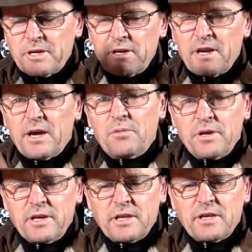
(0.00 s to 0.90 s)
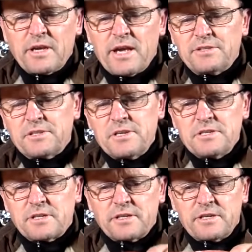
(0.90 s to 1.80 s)
but nowhere near as
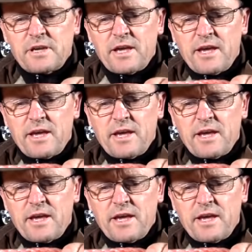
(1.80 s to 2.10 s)
easily